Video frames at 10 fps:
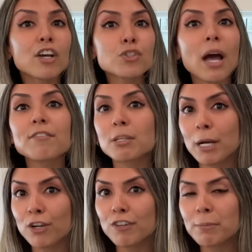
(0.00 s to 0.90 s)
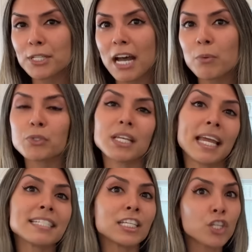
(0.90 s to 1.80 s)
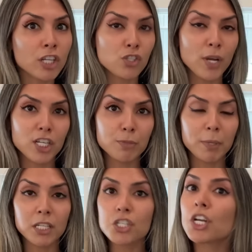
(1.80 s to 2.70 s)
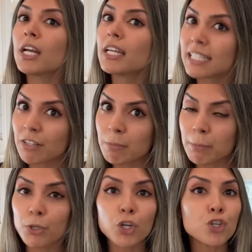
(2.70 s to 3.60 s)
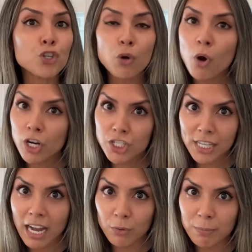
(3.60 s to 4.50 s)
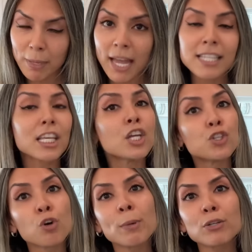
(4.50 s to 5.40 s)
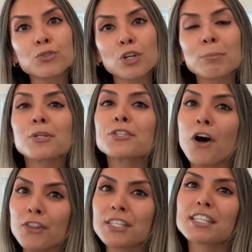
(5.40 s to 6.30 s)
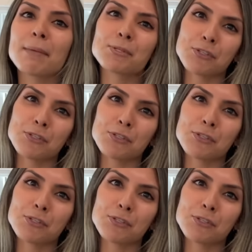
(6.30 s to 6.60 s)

also have some microfiber towels and a non-scratch sponge. Now remember, no harsh scouring pads and no metal scrubbers on these types of